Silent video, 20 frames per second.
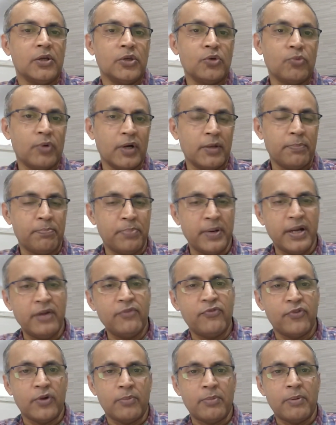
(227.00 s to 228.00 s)
want to
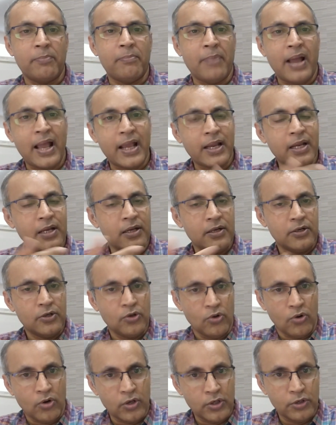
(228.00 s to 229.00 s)
print from a Mac
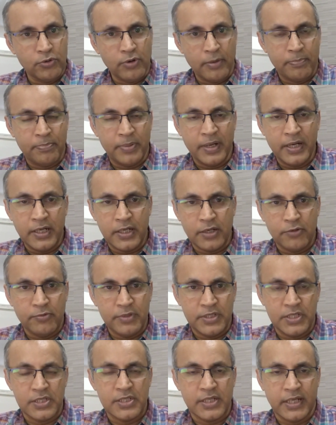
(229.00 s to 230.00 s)
onto a printer
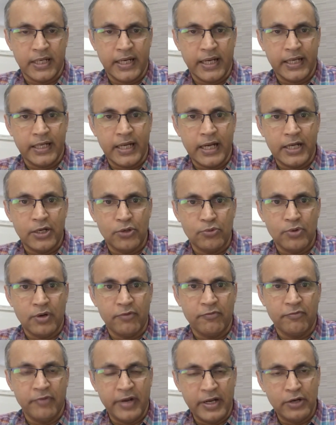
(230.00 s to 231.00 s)
which is connected to
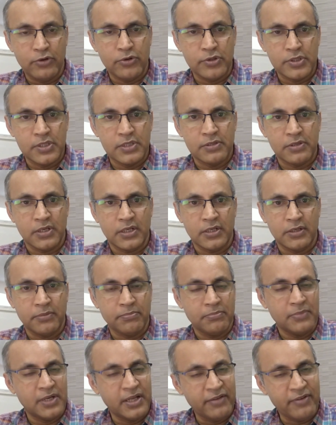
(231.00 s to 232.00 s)
a Windows
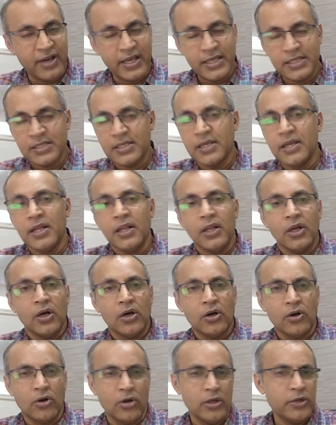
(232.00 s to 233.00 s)
device,
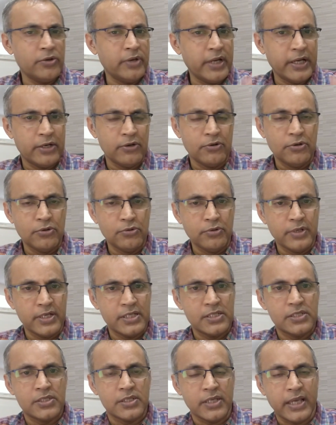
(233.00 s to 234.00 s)
all you need to do
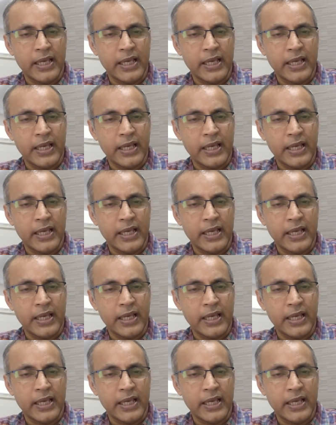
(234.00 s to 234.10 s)
is